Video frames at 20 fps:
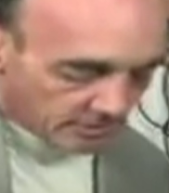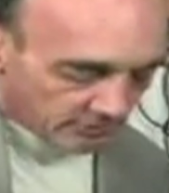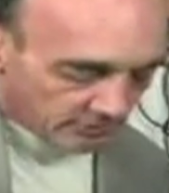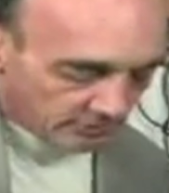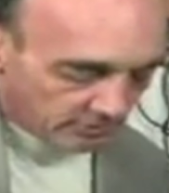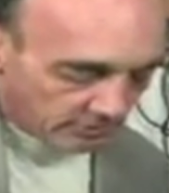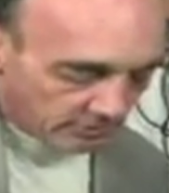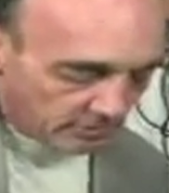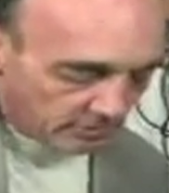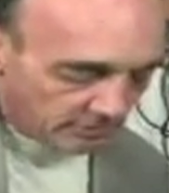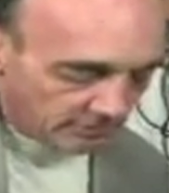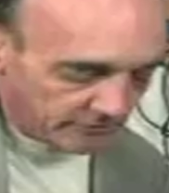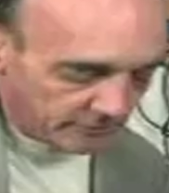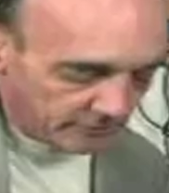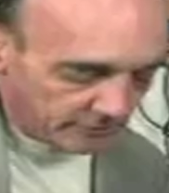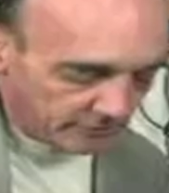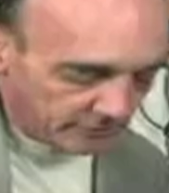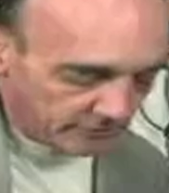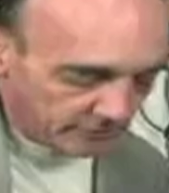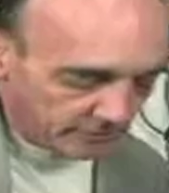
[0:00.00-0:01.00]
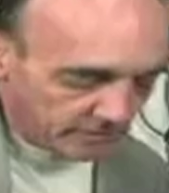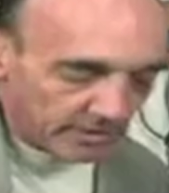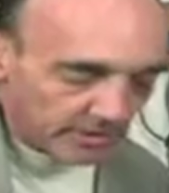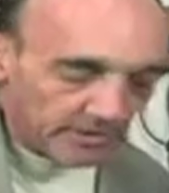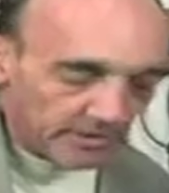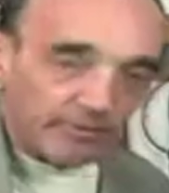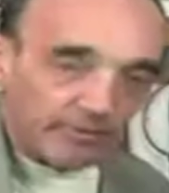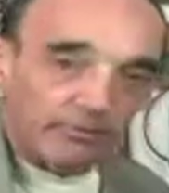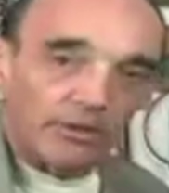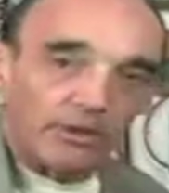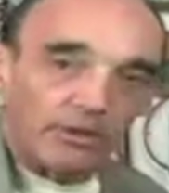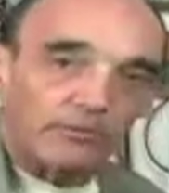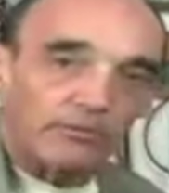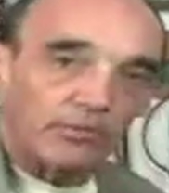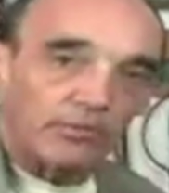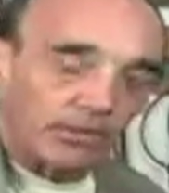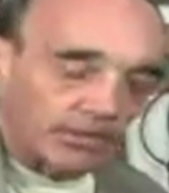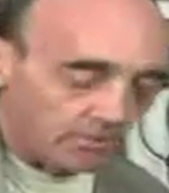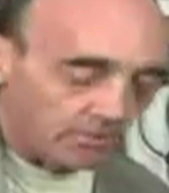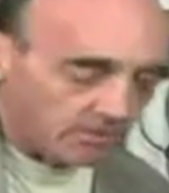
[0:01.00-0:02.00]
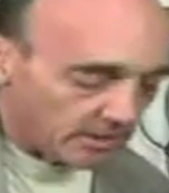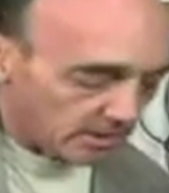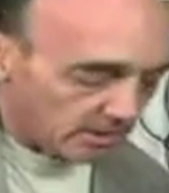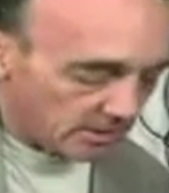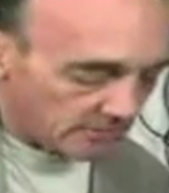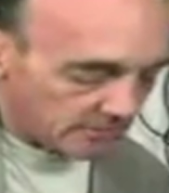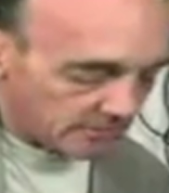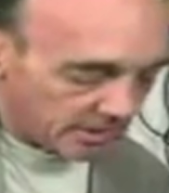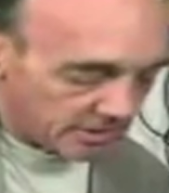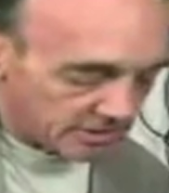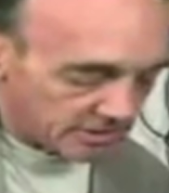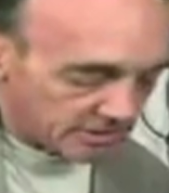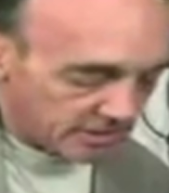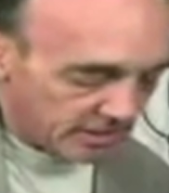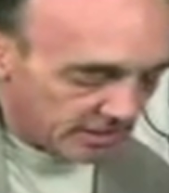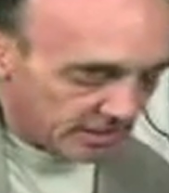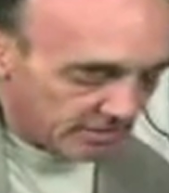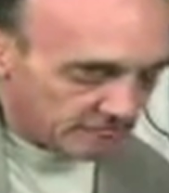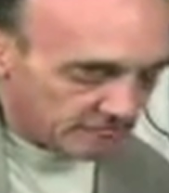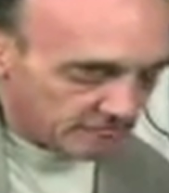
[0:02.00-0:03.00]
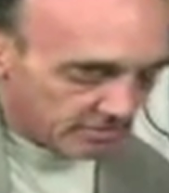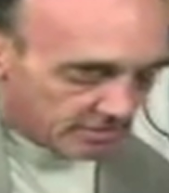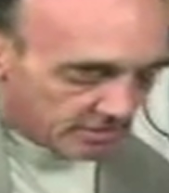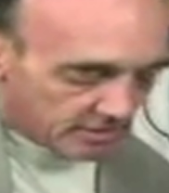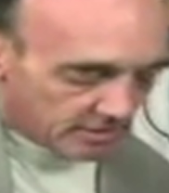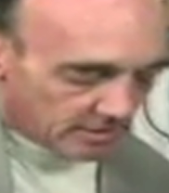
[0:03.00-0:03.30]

So using these two together work really well on that change.